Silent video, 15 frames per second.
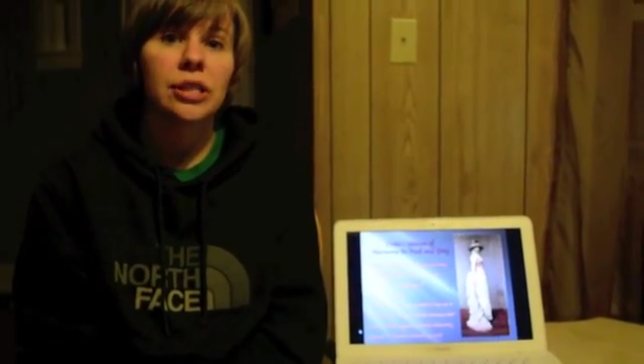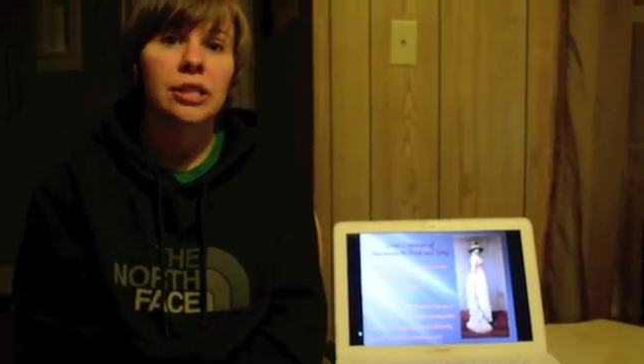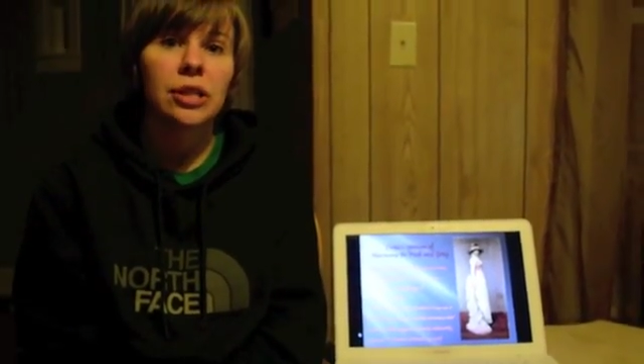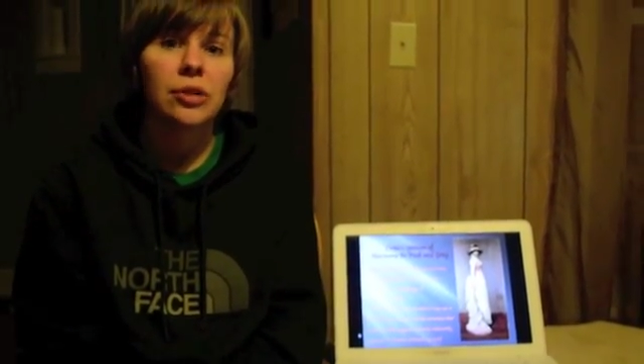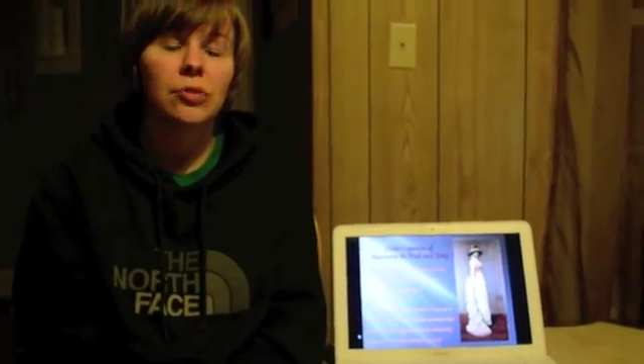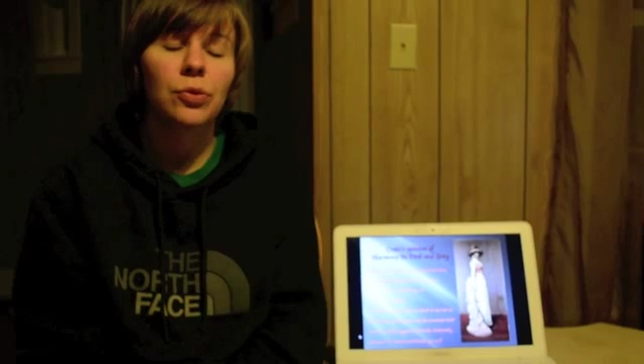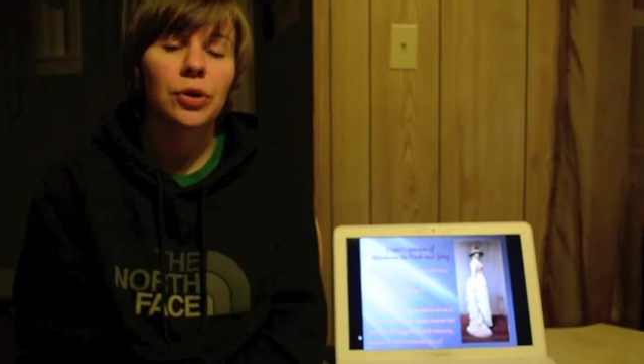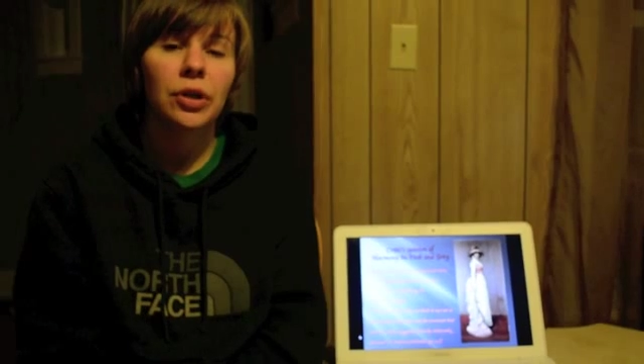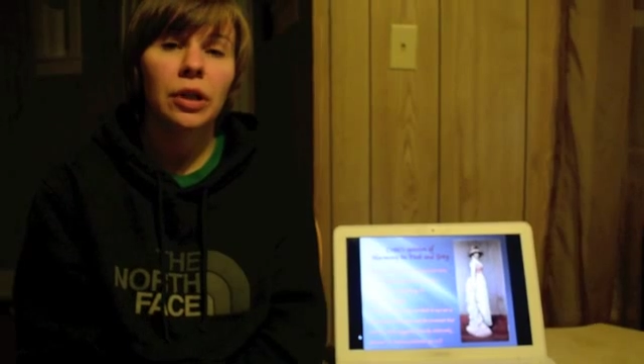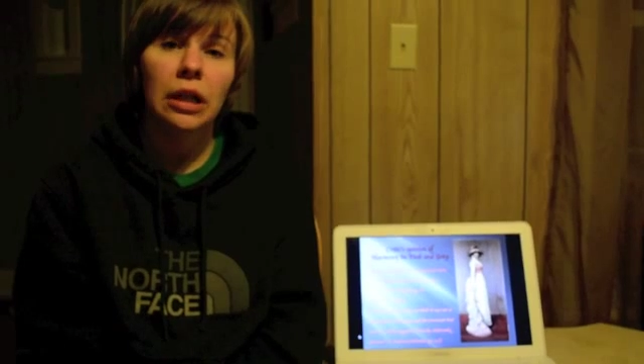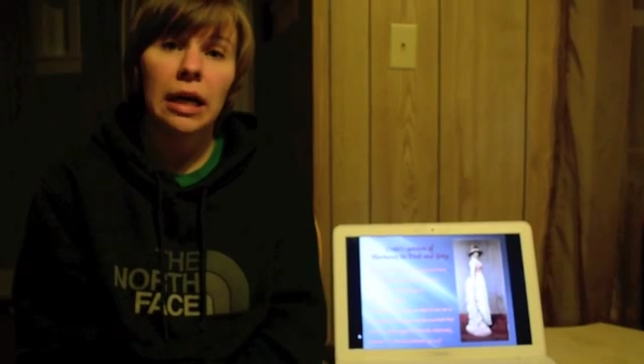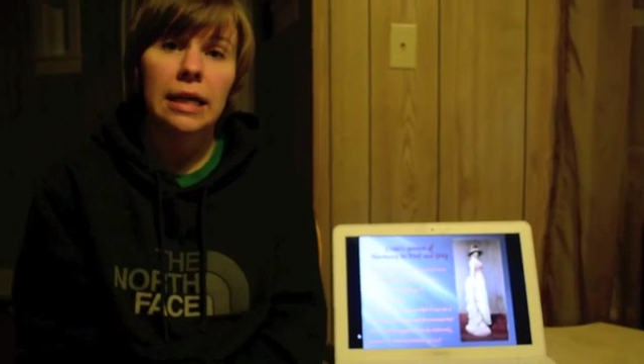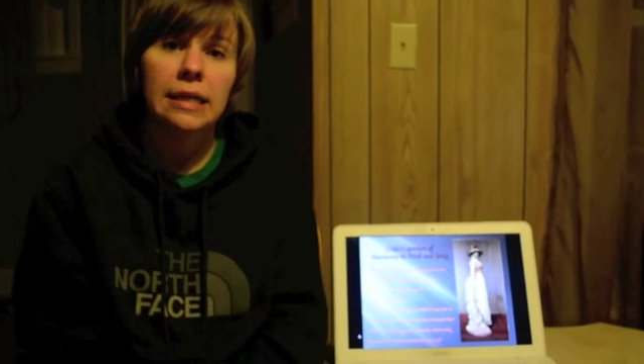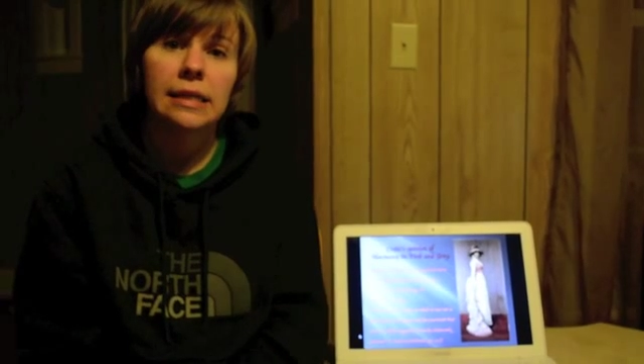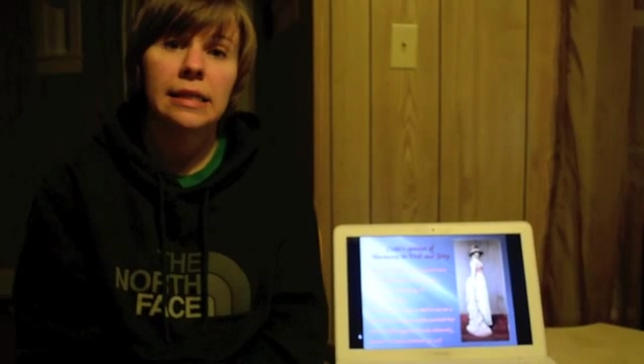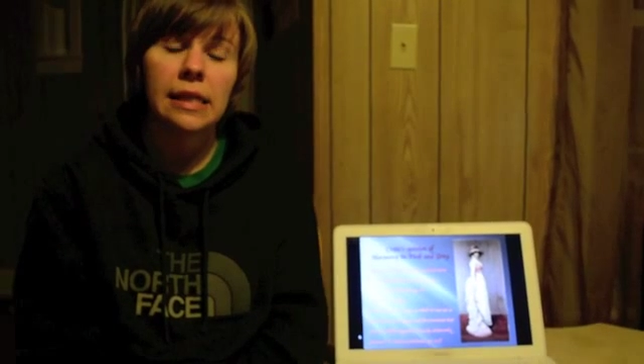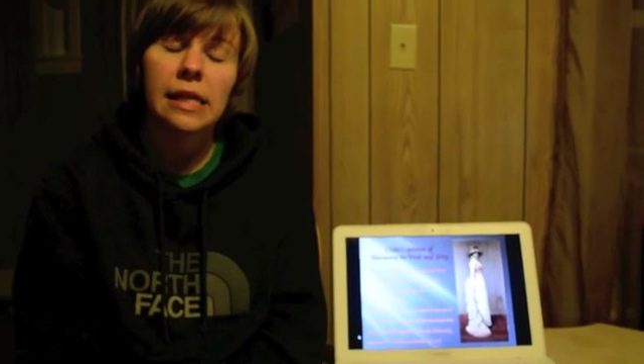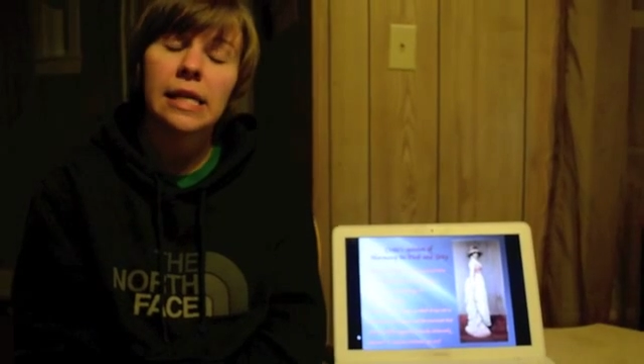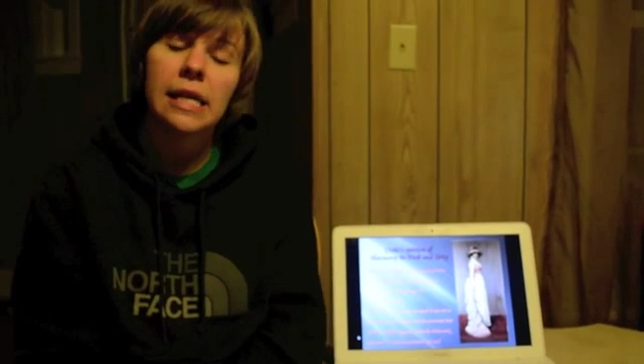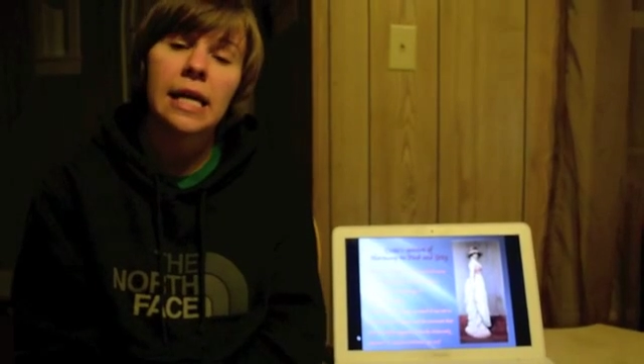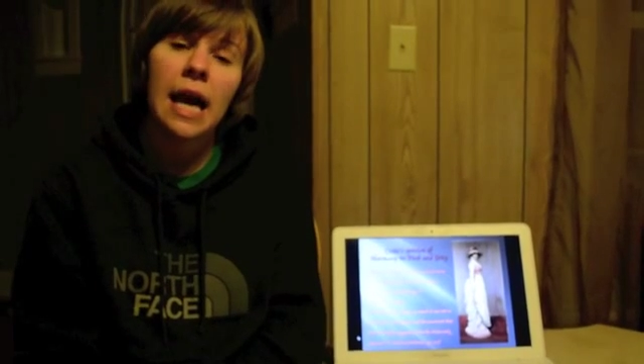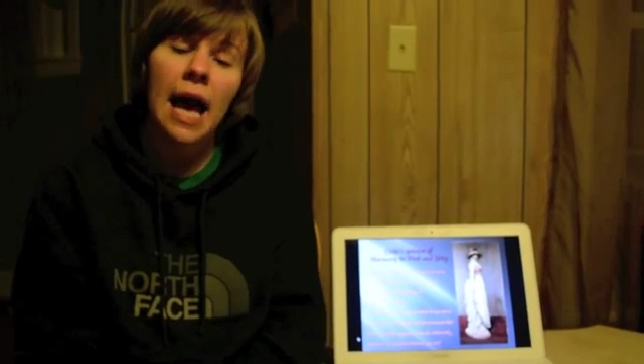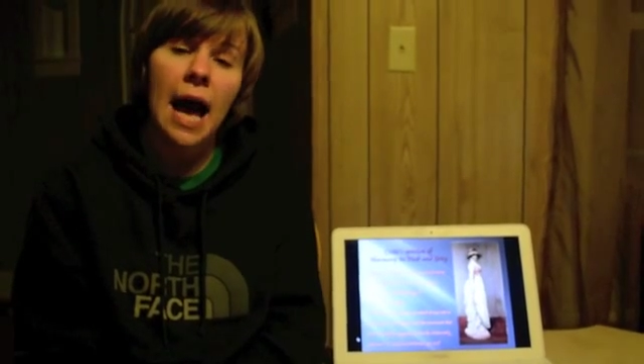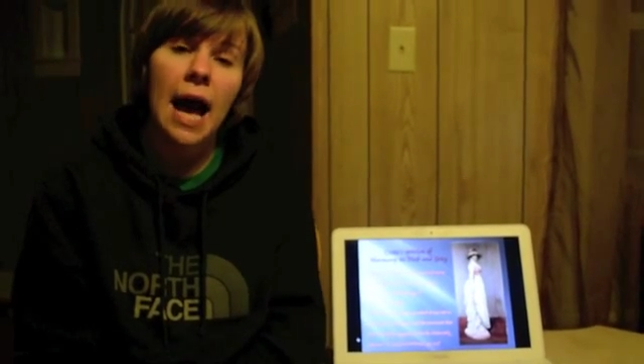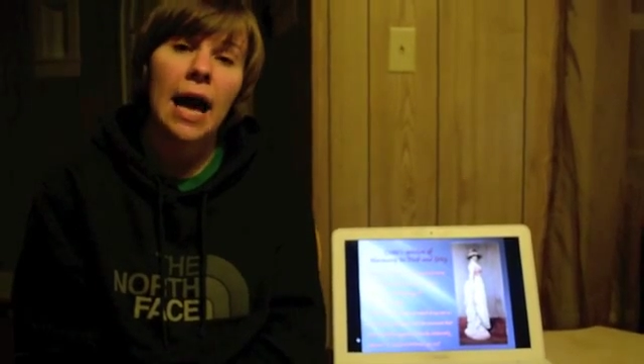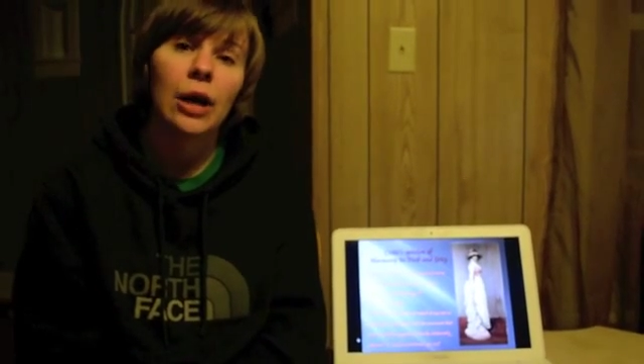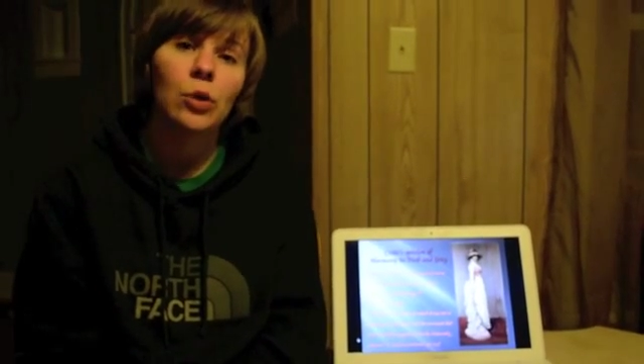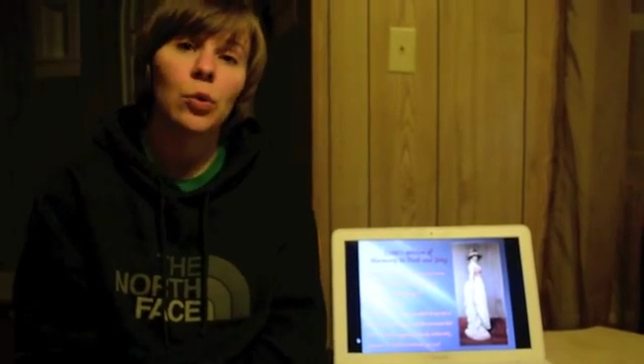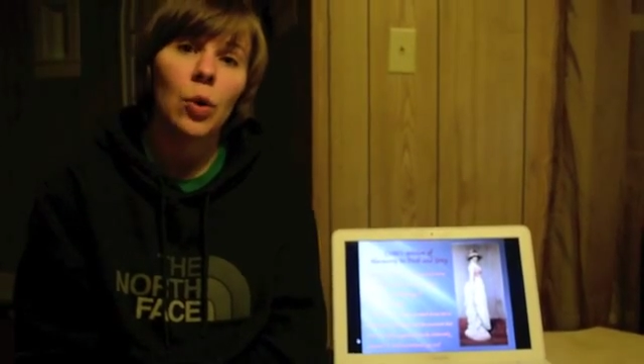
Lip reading: did realize that he had